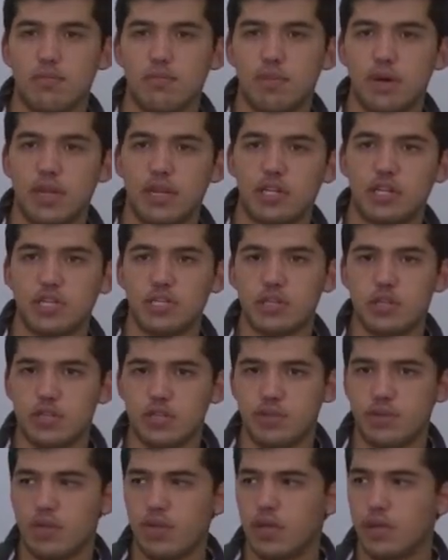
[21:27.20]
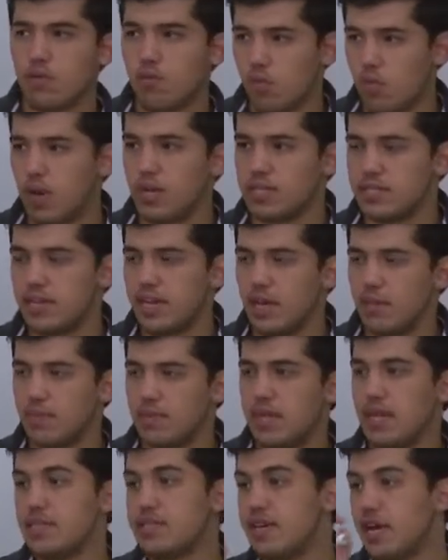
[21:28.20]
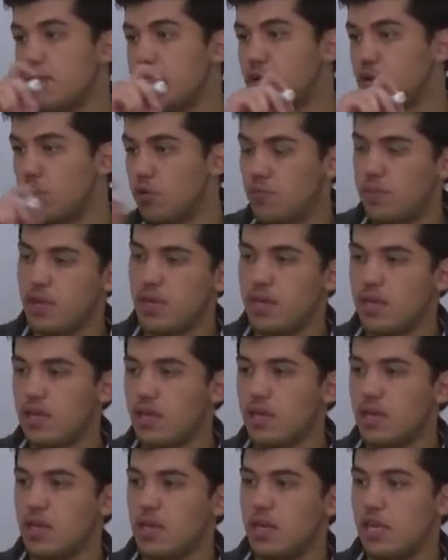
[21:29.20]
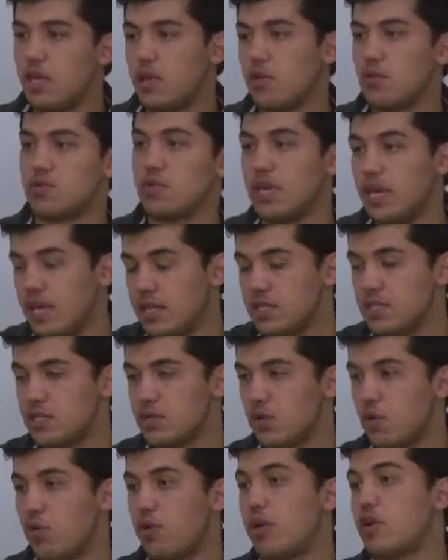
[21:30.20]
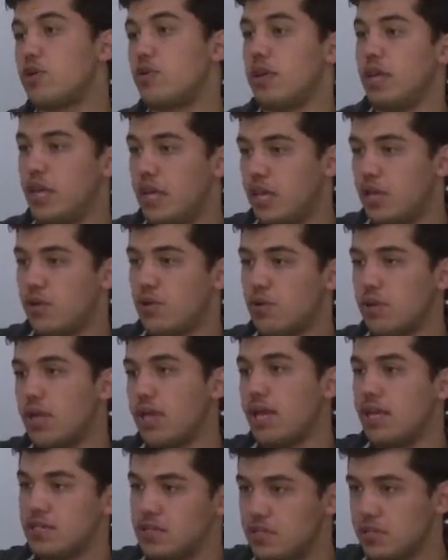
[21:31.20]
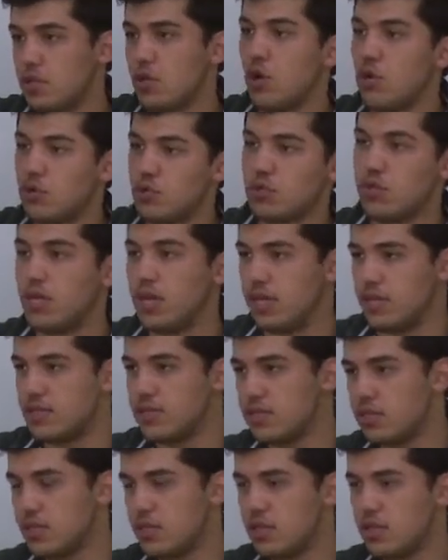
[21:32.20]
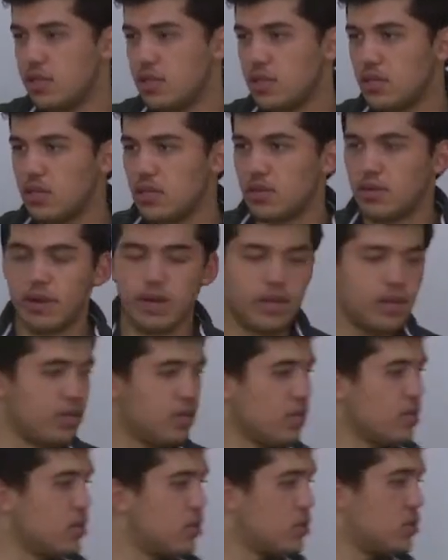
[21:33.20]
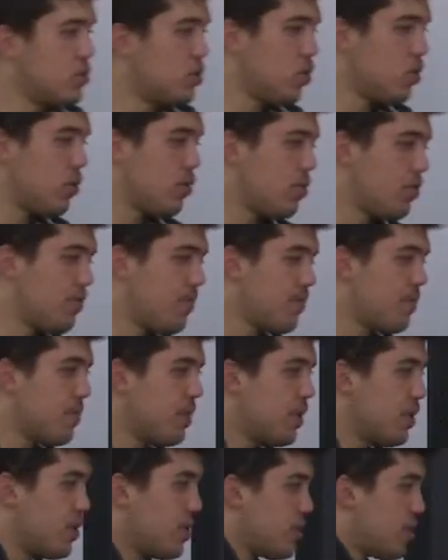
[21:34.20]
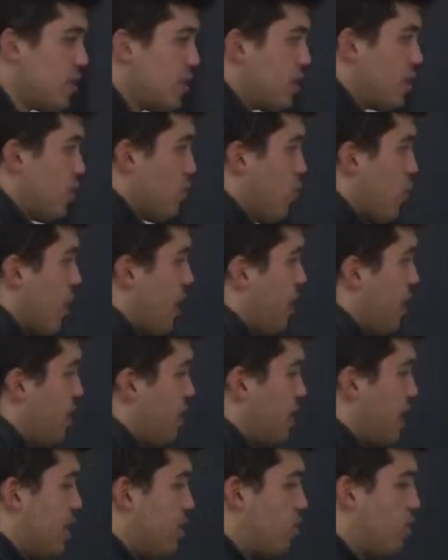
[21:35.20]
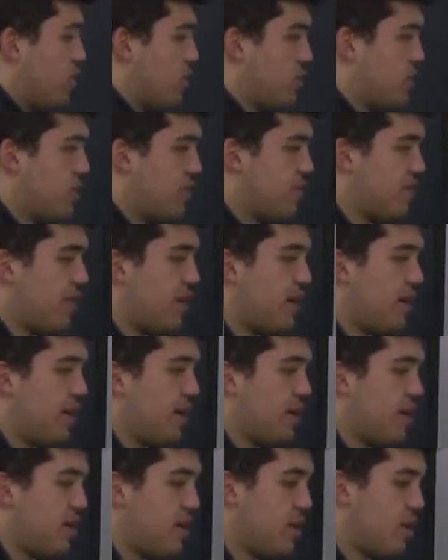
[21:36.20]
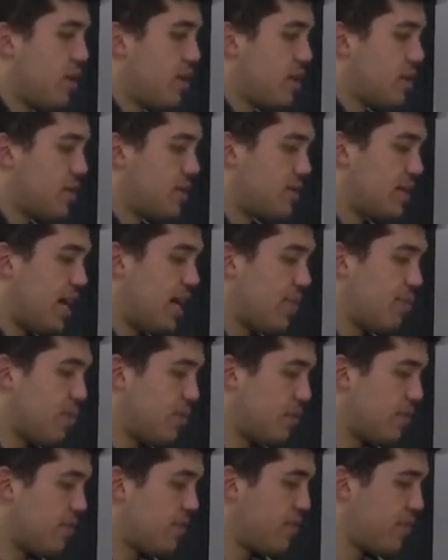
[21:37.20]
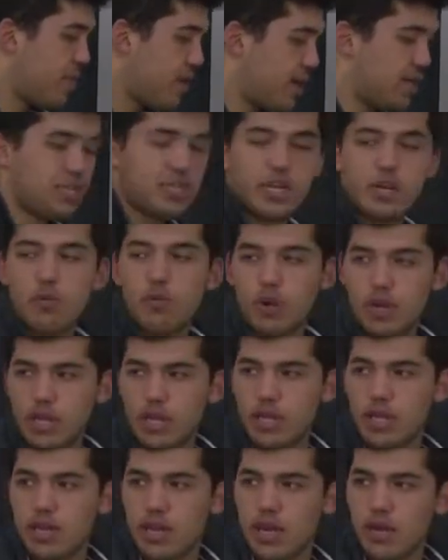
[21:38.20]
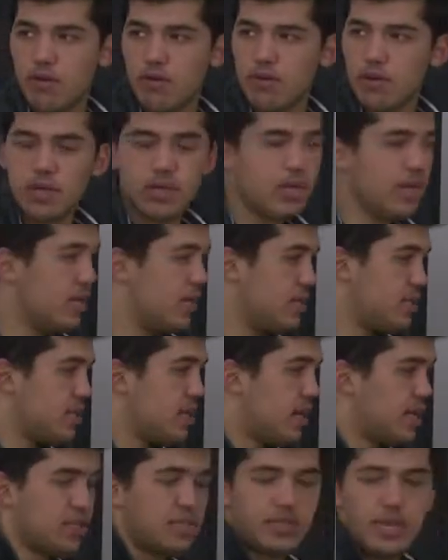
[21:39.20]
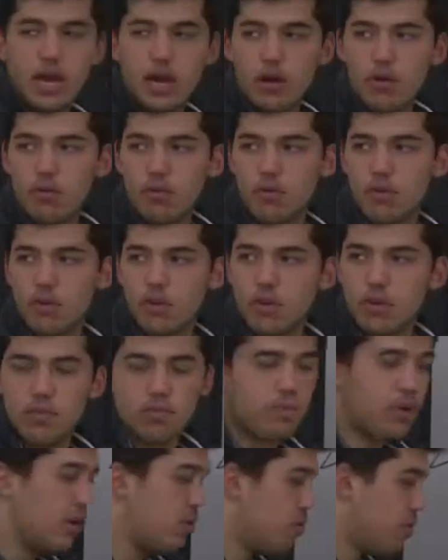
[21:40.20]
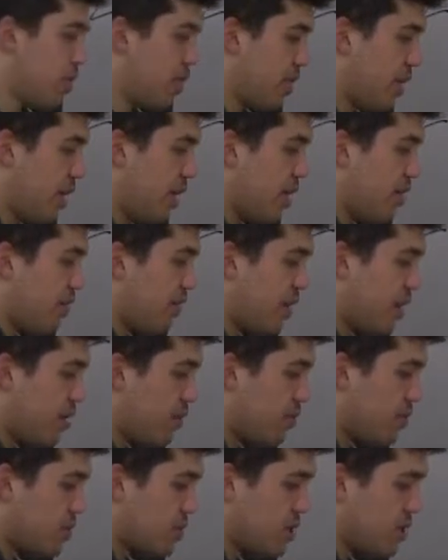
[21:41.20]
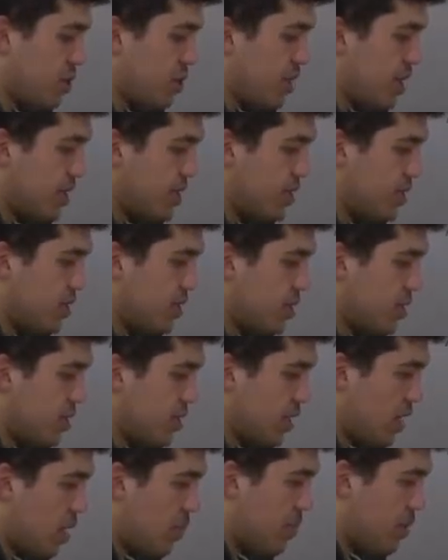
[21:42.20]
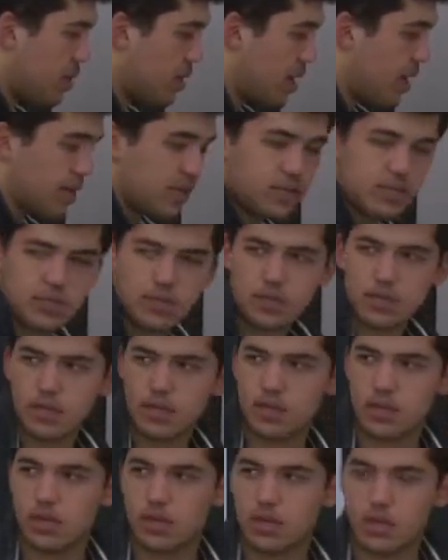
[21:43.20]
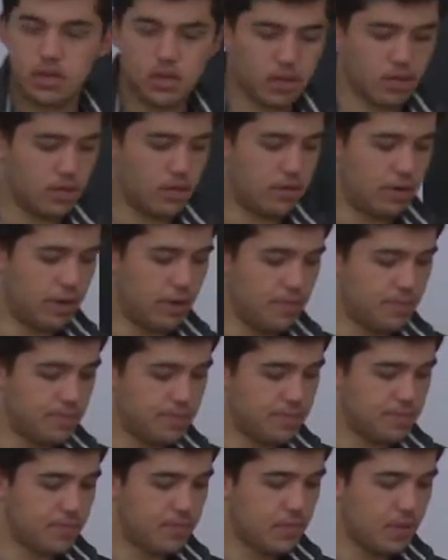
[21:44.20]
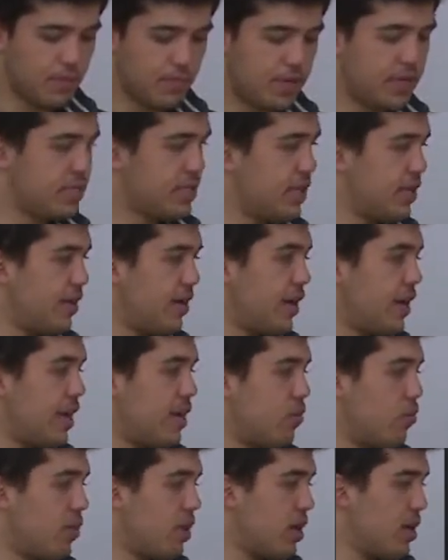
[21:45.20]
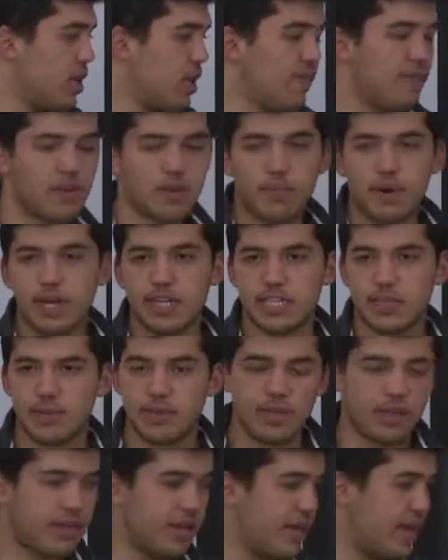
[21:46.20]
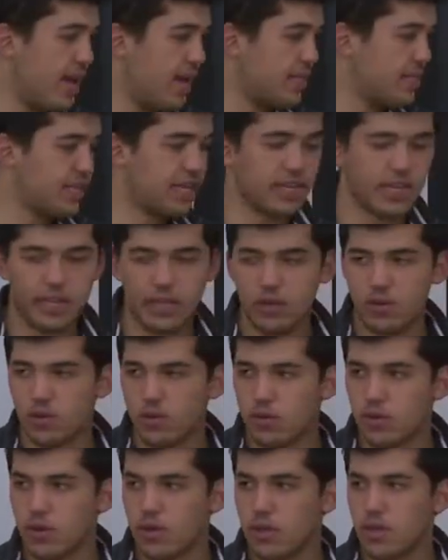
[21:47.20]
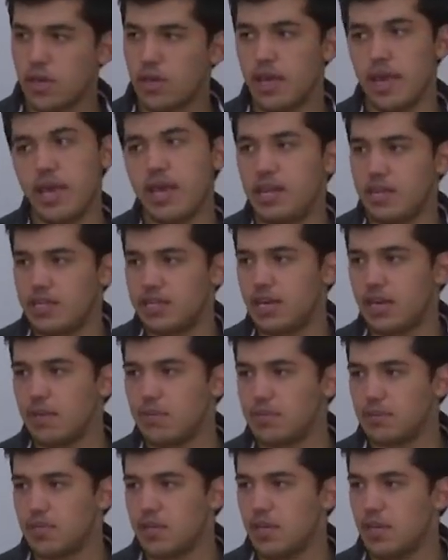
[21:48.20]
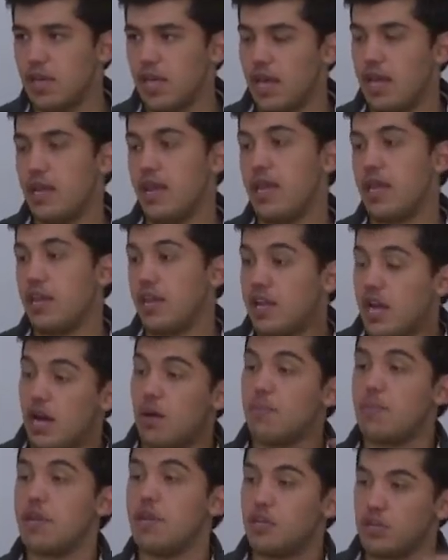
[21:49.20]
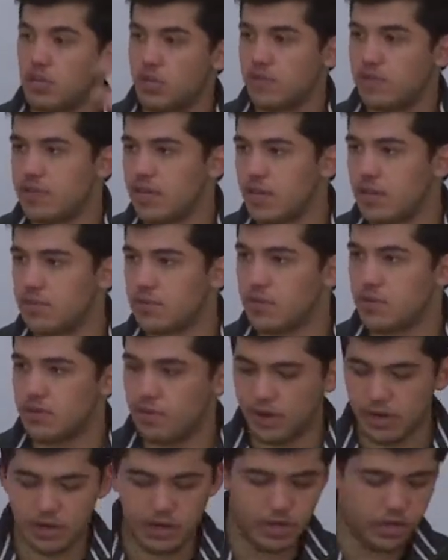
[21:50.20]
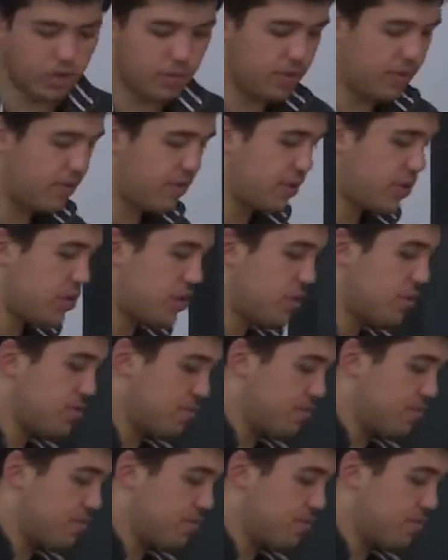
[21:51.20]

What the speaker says: it just needs to be like one type. That type could be equal to int, or it could equal int goes to int, right? So the way that we would define the type of hashtag 1E now is not tau, but with a variable such as capital X, right? Because here again, we are leaving the possibility that X can equal any types and any combination of types, right? It could be a function.